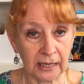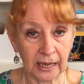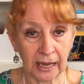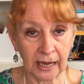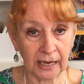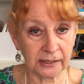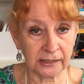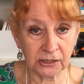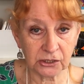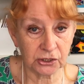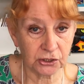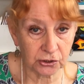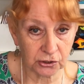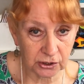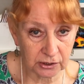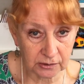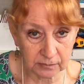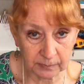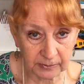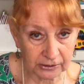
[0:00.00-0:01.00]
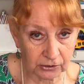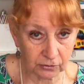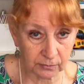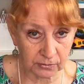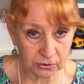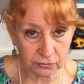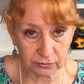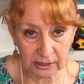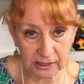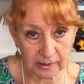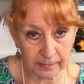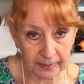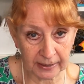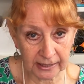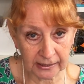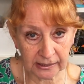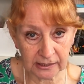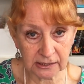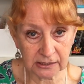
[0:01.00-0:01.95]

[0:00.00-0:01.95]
and just becomes really baggy.